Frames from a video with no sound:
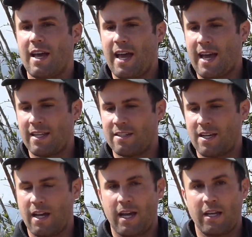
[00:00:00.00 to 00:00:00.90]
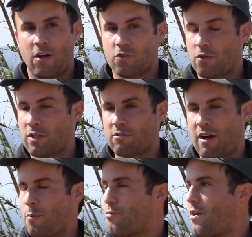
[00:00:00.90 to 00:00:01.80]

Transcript: and also in ground